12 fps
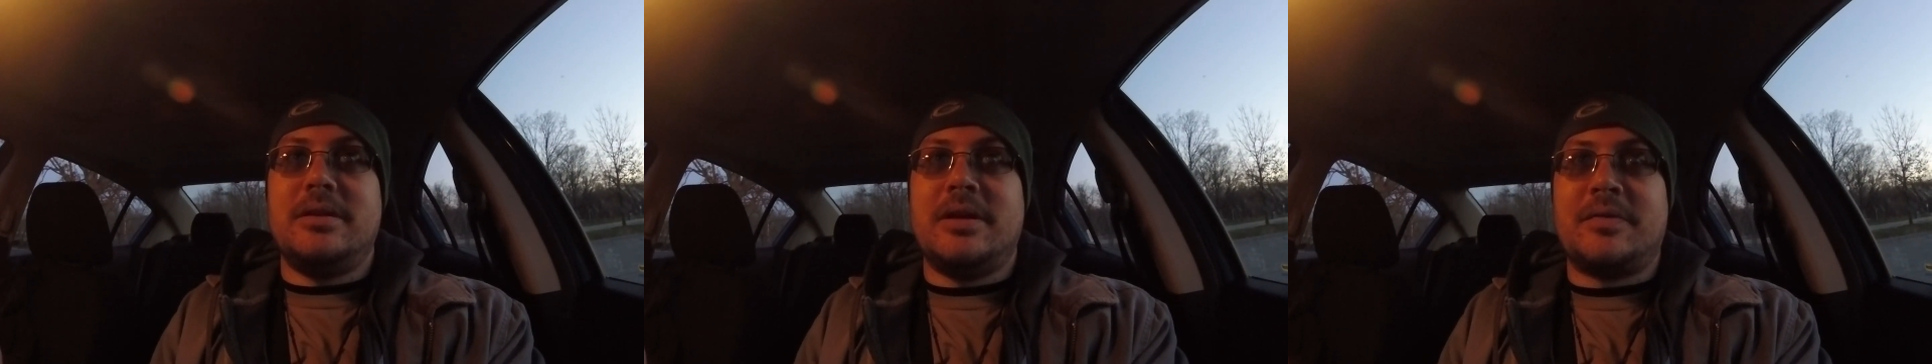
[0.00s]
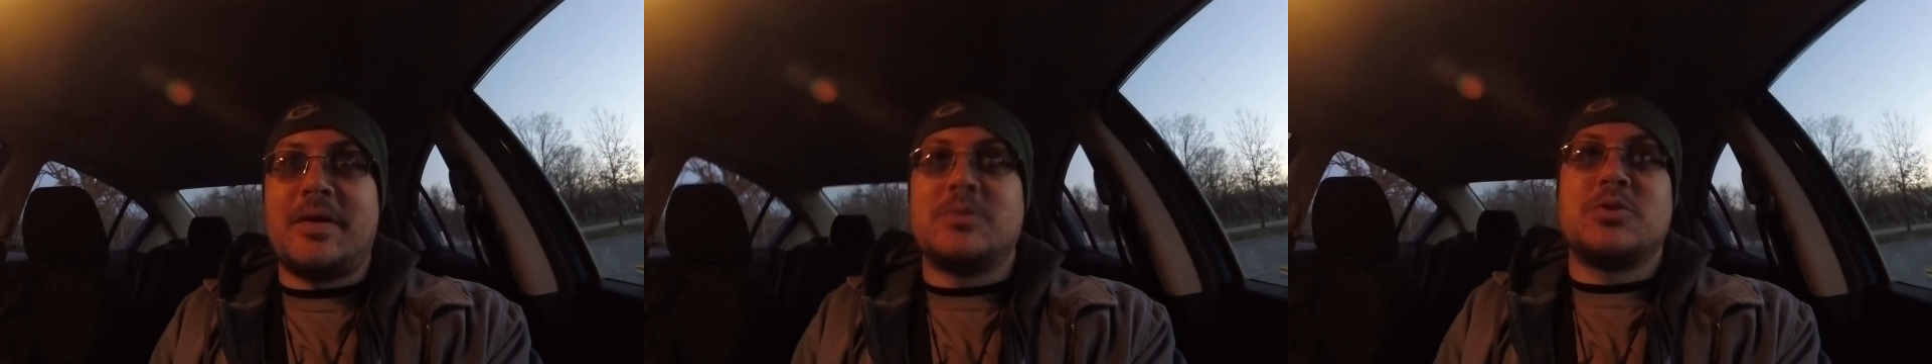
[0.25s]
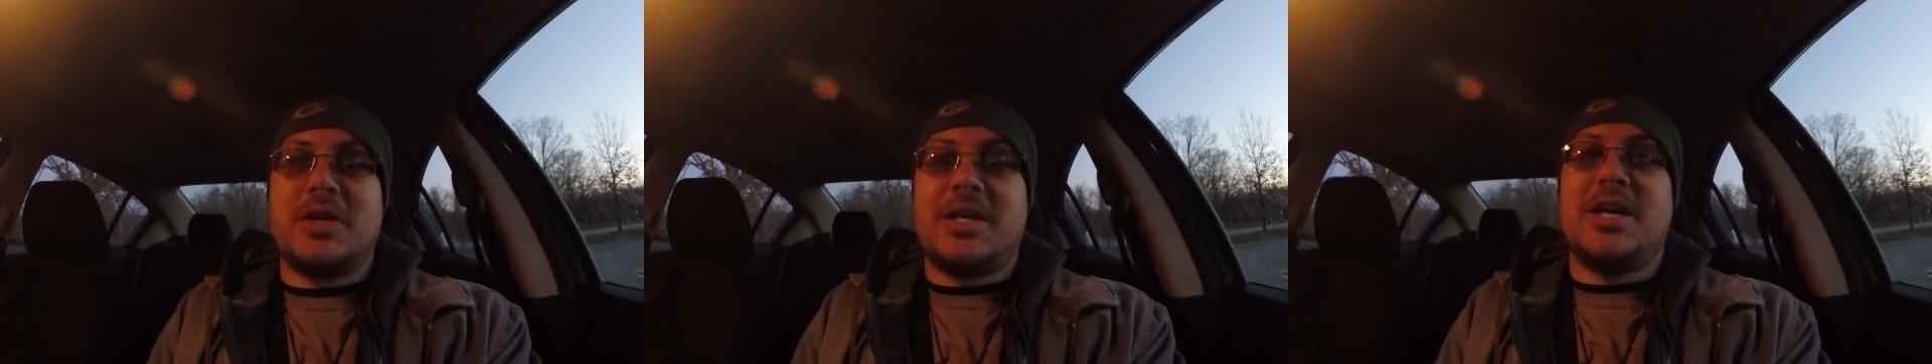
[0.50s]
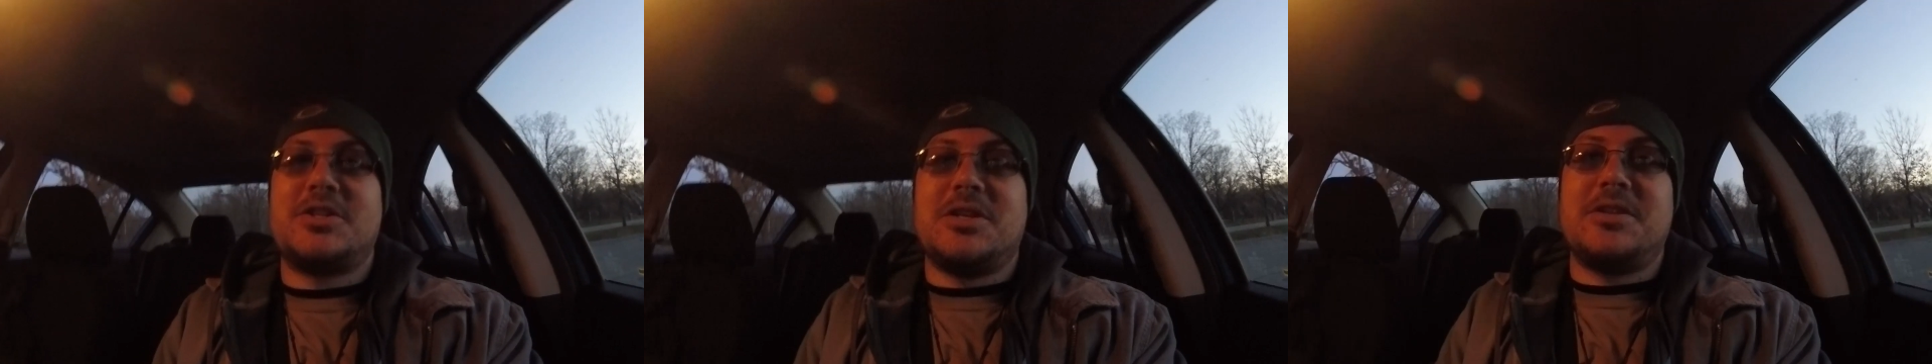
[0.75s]
if I was going to
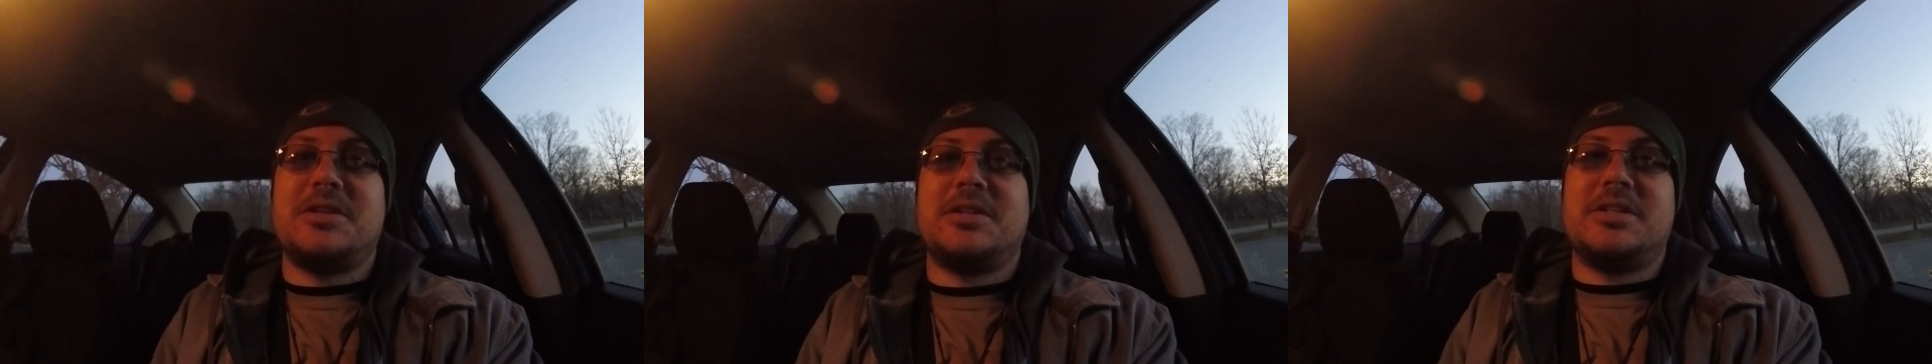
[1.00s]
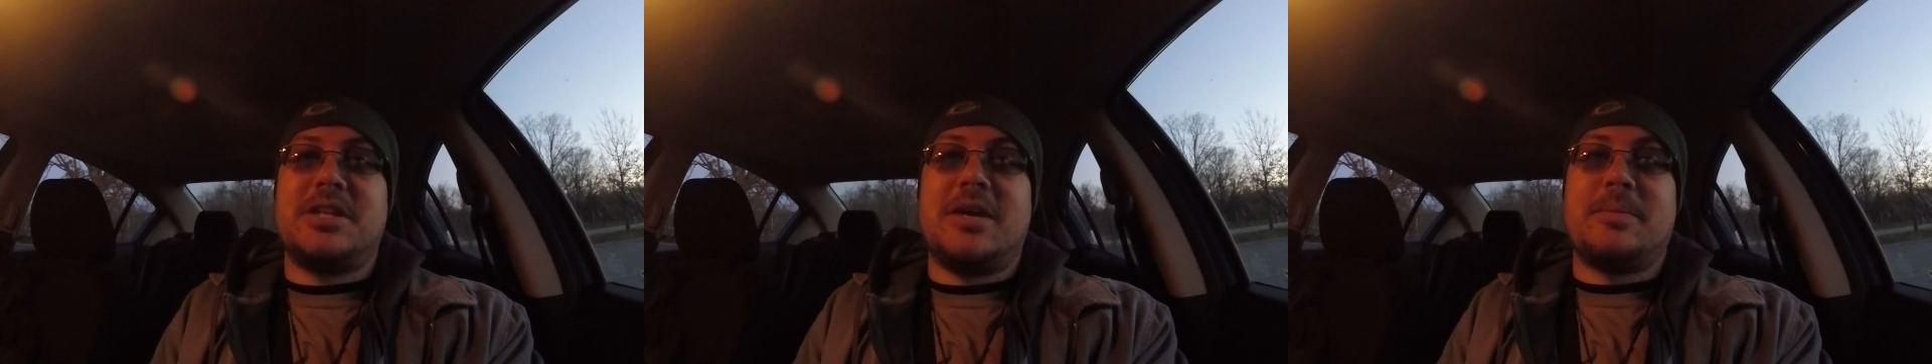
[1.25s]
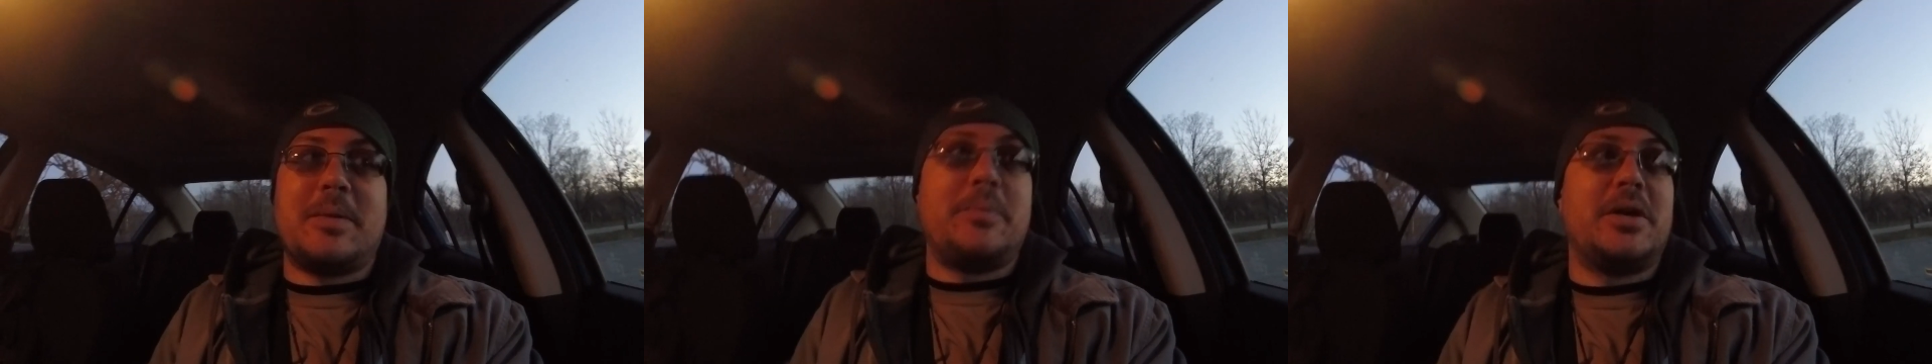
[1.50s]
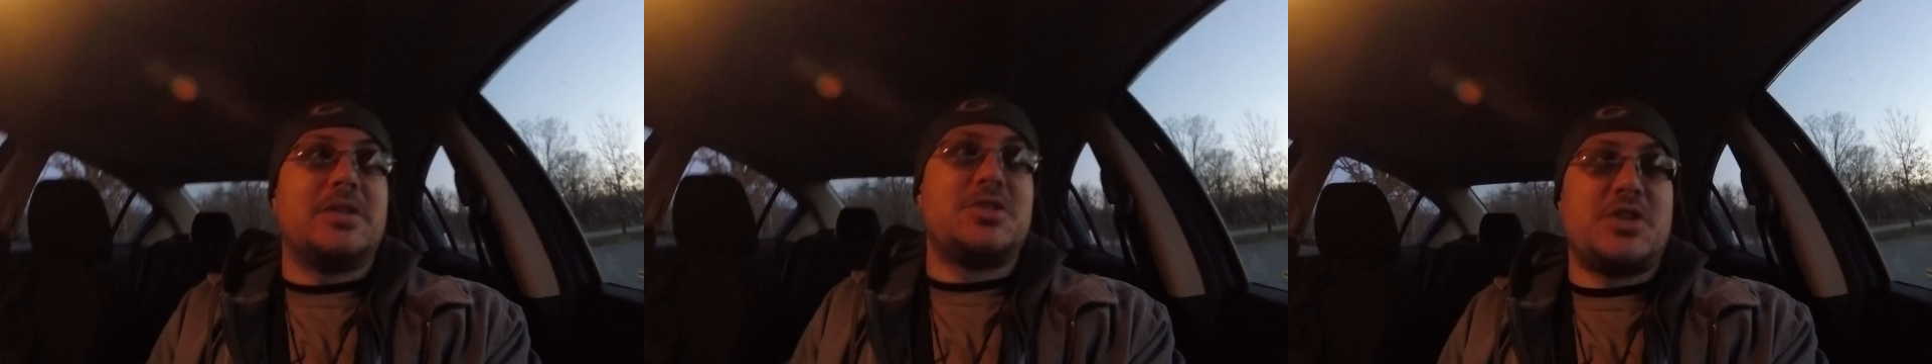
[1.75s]
catch anything today, my
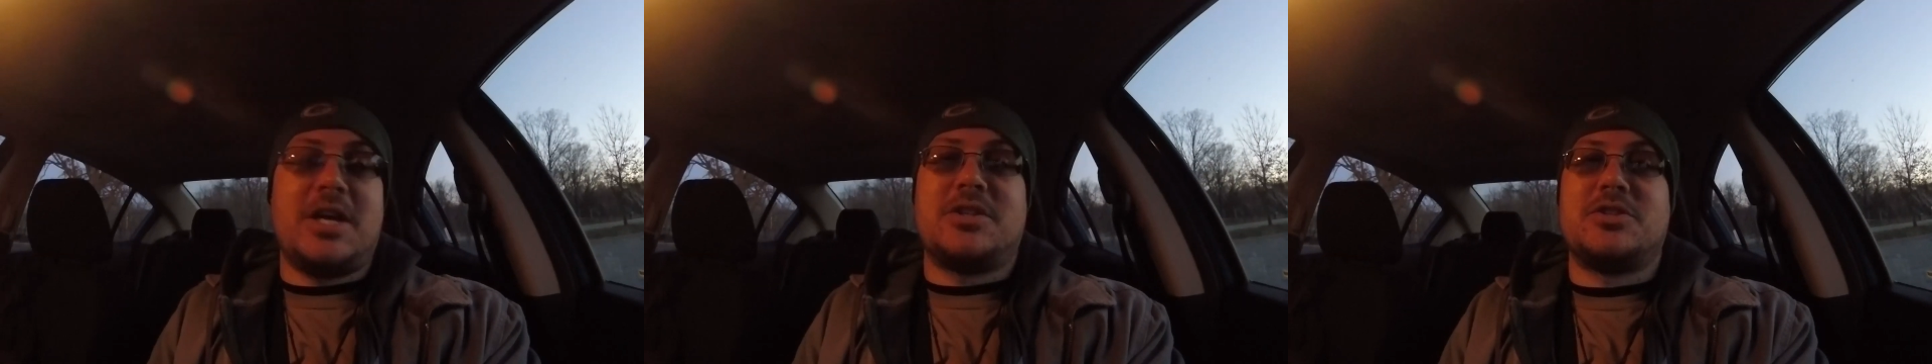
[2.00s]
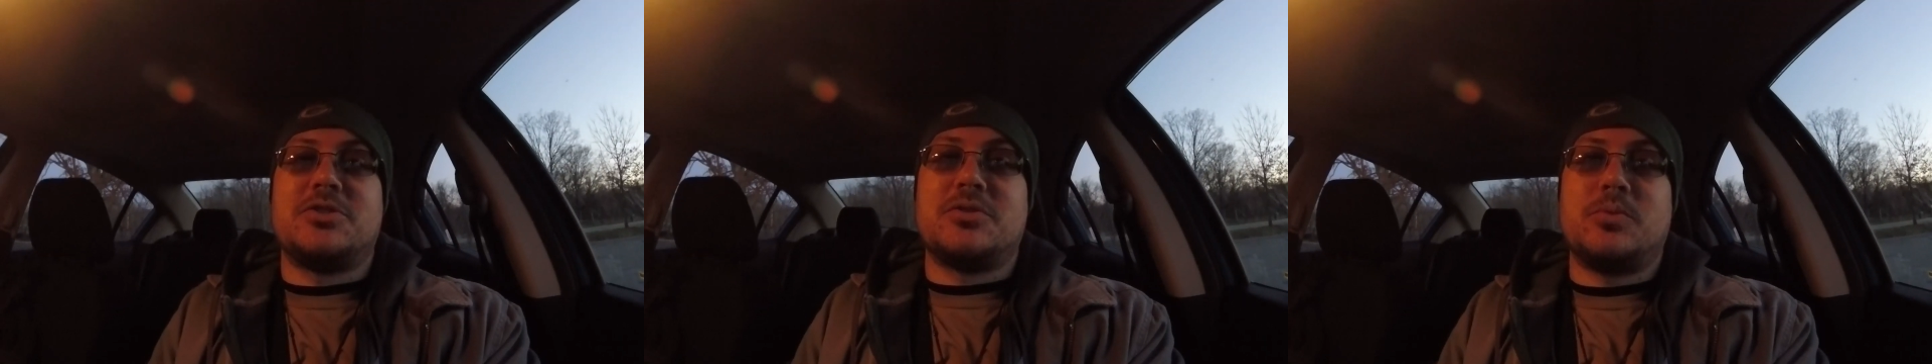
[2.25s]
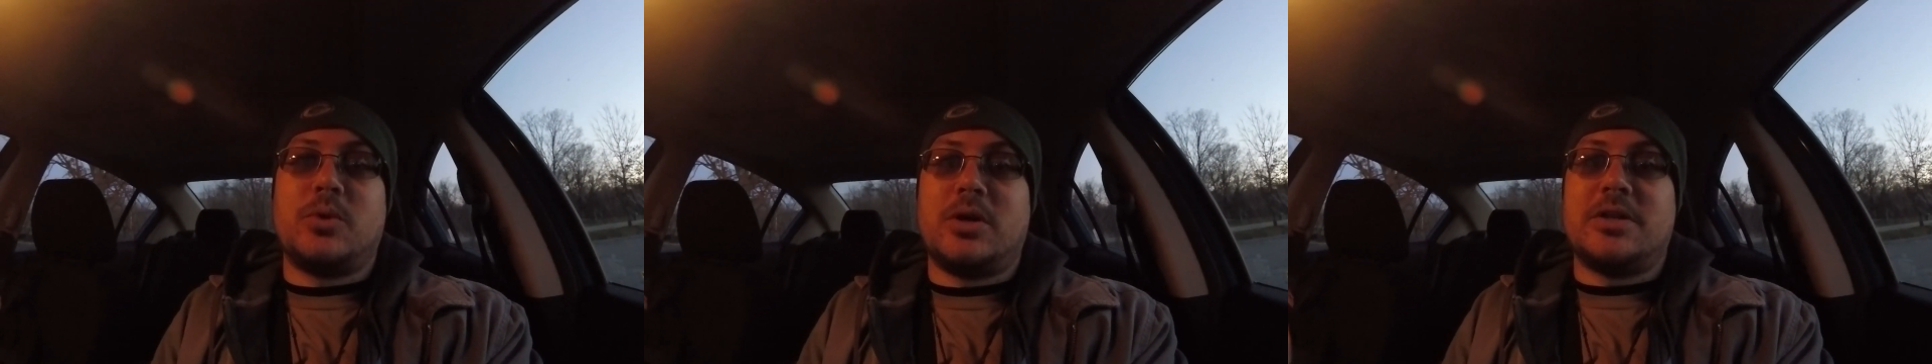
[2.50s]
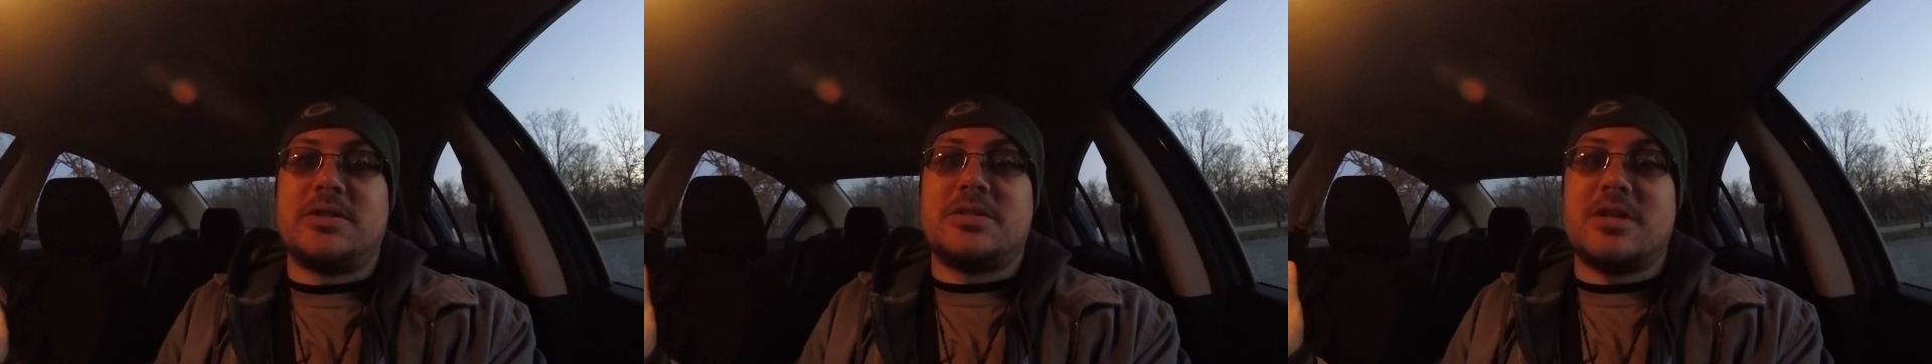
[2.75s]
best chances
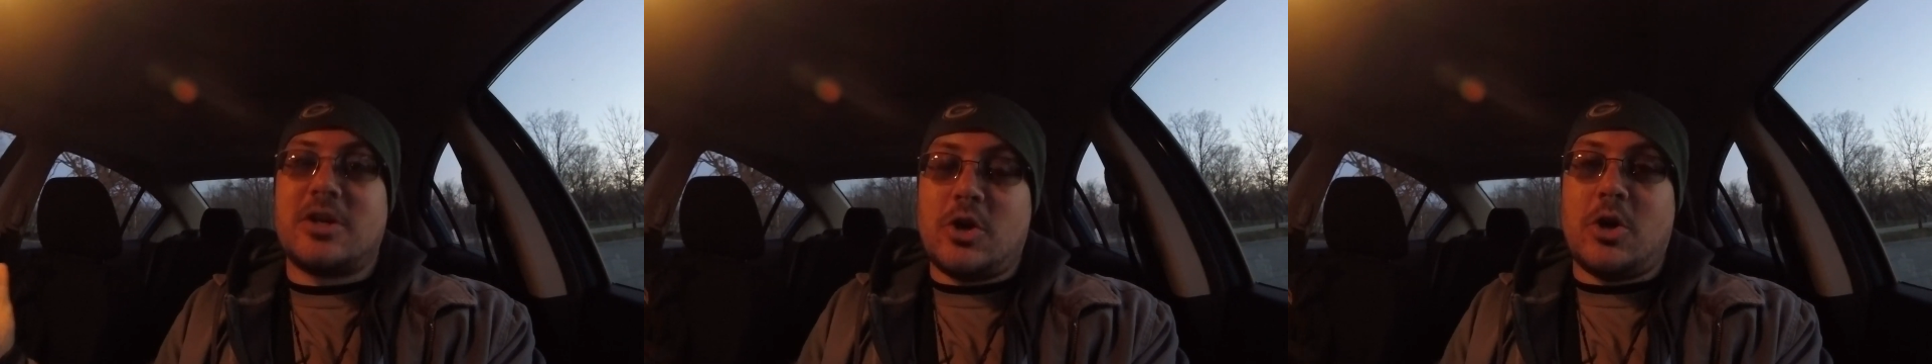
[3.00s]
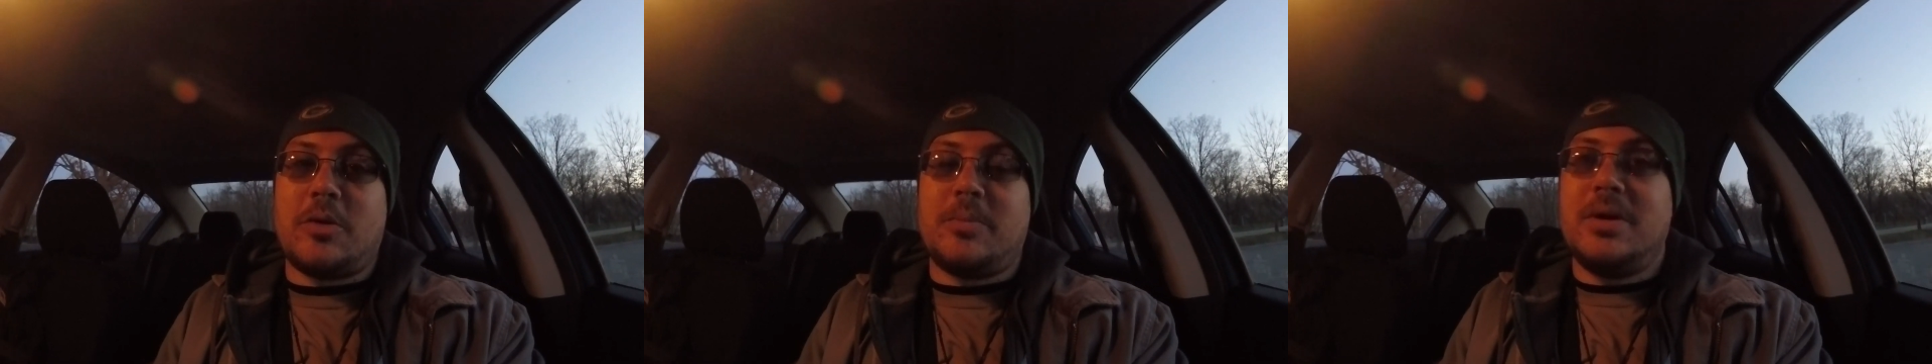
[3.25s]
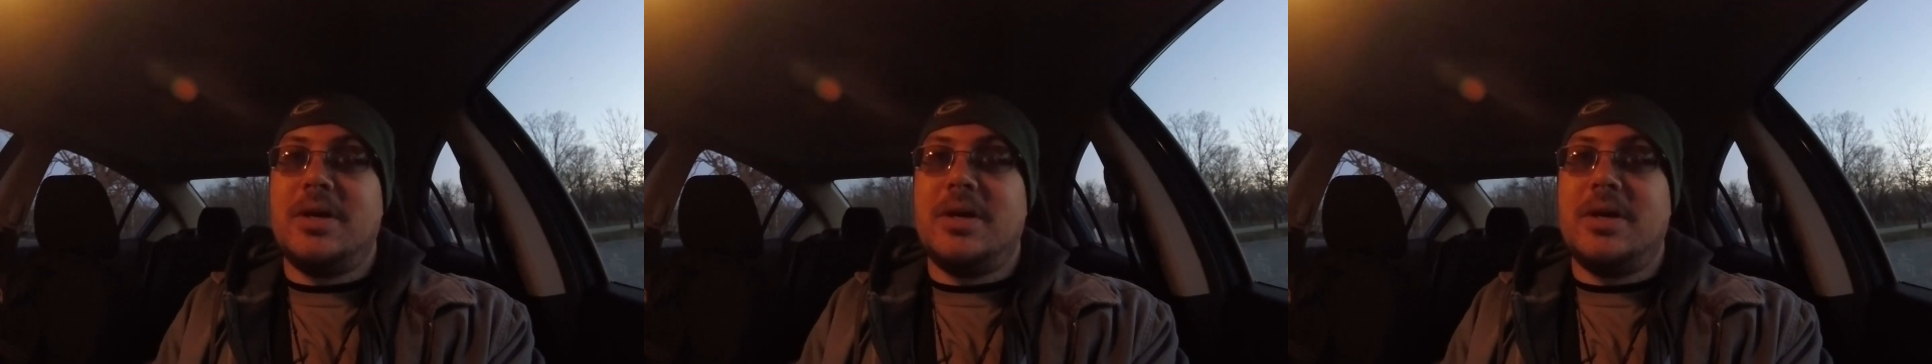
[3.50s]
was a carp.